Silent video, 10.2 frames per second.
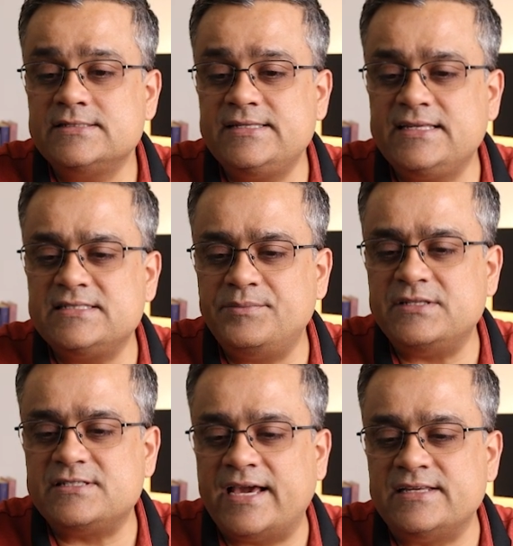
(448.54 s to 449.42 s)
6 MB
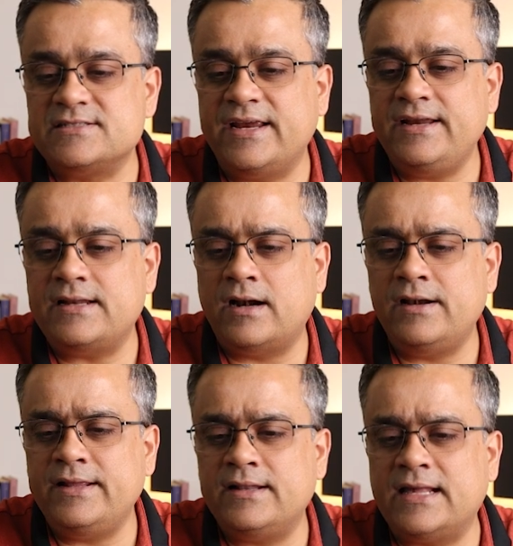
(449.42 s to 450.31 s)
size, right?
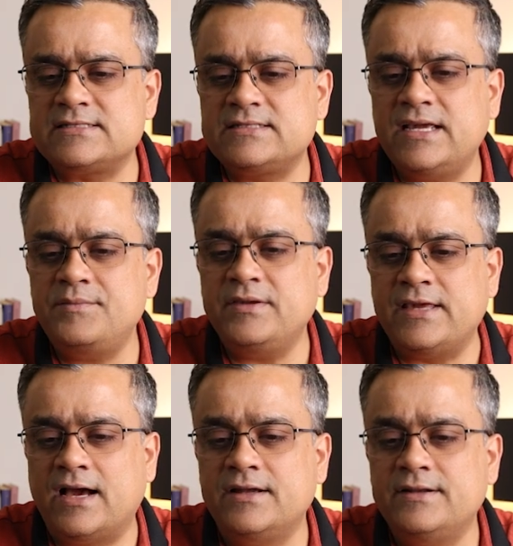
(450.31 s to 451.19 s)
Earlier last time,
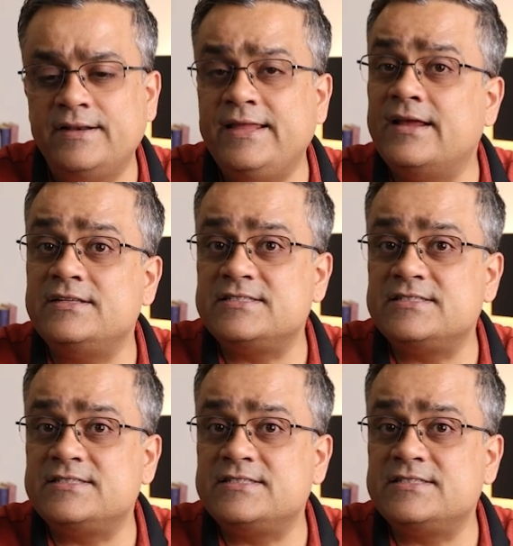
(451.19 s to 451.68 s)
yeah, nearly